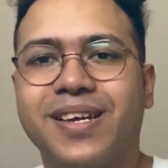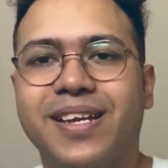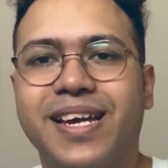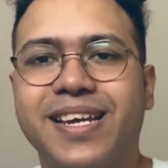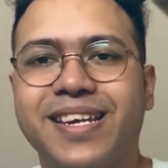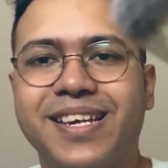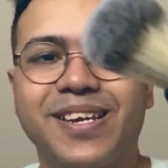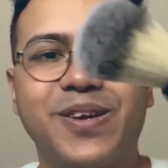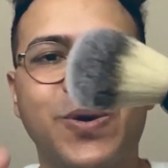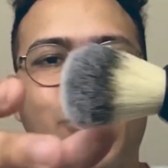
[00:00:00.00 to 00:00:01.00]
Right?
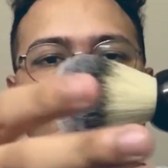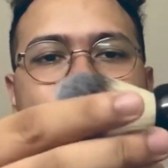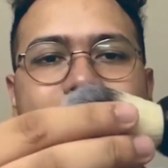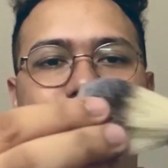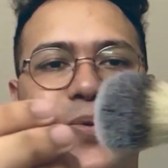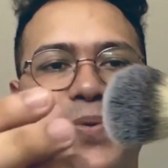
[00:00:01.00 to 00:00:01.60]
Wow.